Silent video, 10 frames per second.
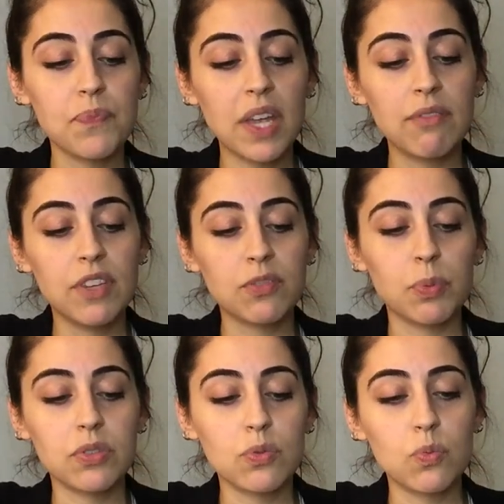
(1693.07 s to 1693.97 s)
If this
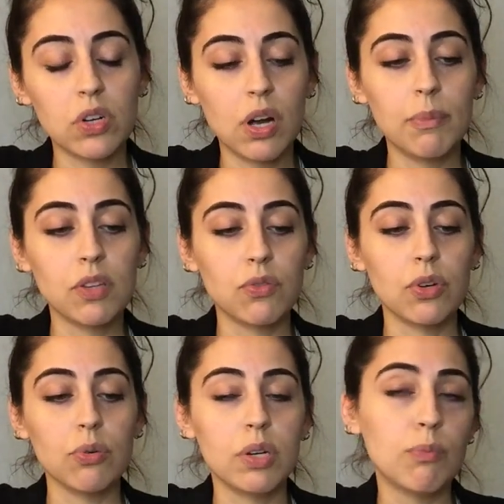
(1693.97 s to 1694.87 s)
person were coming
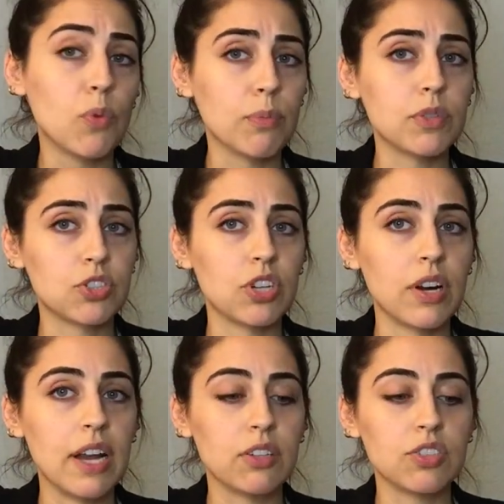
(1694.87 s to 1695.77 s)
through in a more
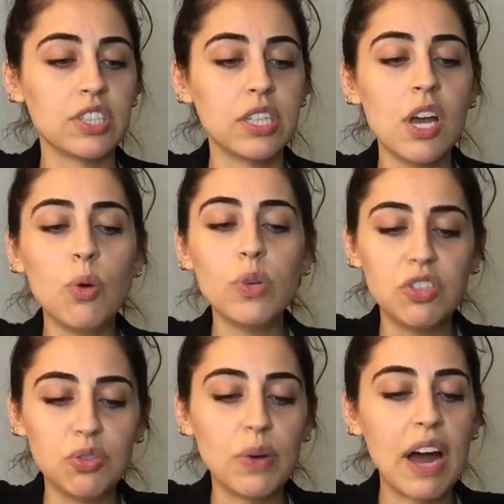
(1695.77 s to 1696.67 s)
mature energy, we
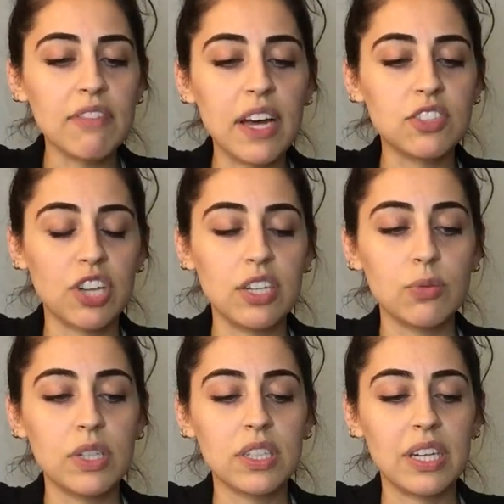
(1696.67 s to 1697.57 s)
do have that
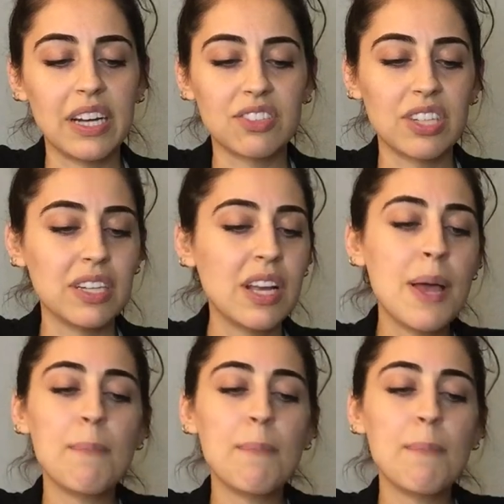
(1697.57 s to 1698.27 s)
genuine connection.